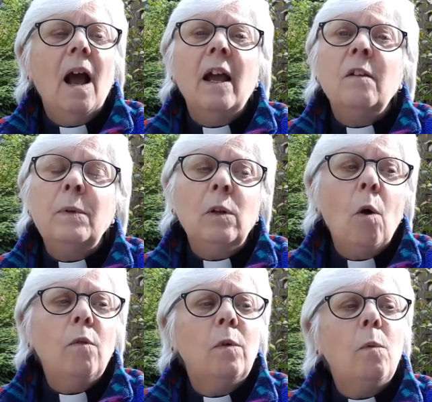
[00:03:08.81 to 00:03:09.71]
I have been
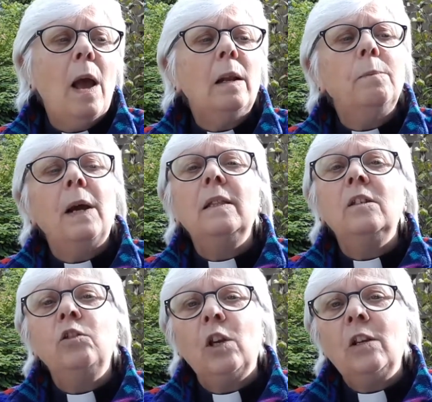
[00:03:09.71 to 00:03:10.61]
overwhelmed by
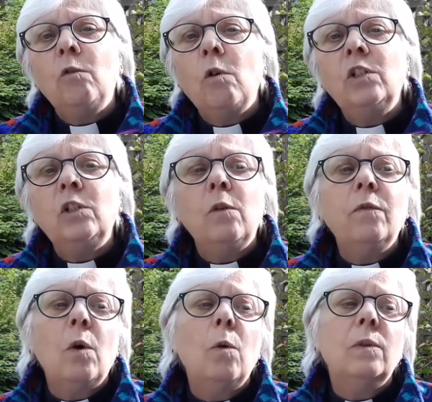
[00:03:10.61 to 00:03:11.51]
the generosity
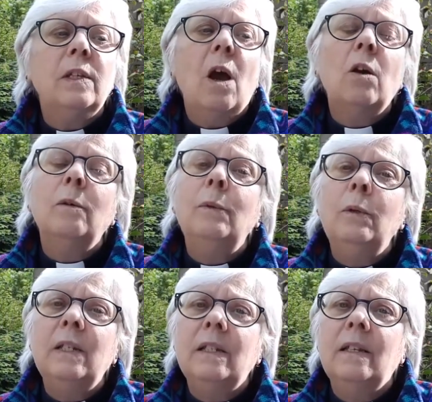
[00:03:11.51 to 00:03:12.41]
of those in our
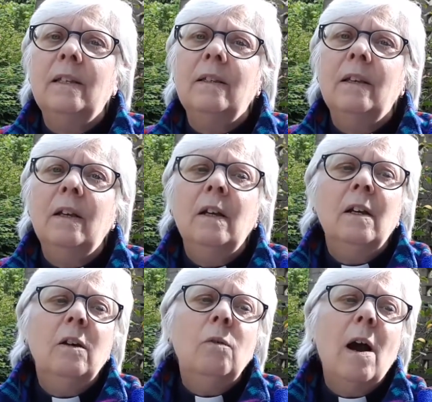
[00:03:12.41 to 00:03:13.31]
communities
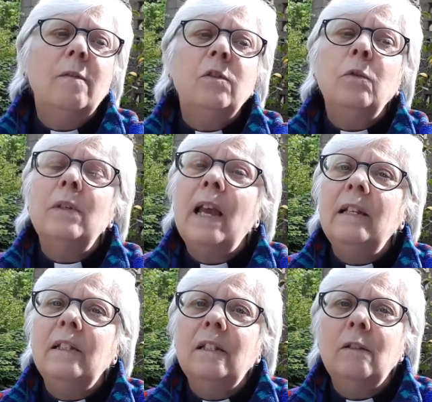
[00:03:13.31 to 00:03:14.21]
who have
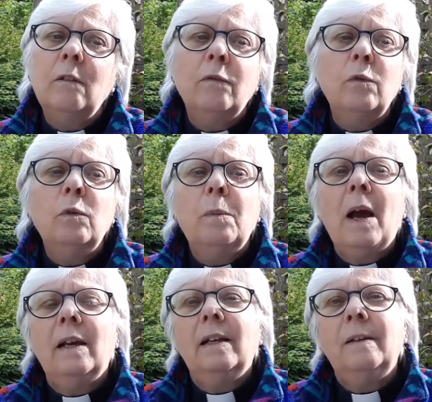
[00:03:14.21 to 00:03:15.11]
donated to the food
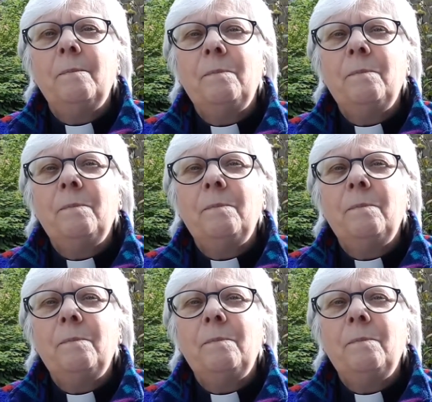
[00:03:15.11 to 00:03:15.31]
bank,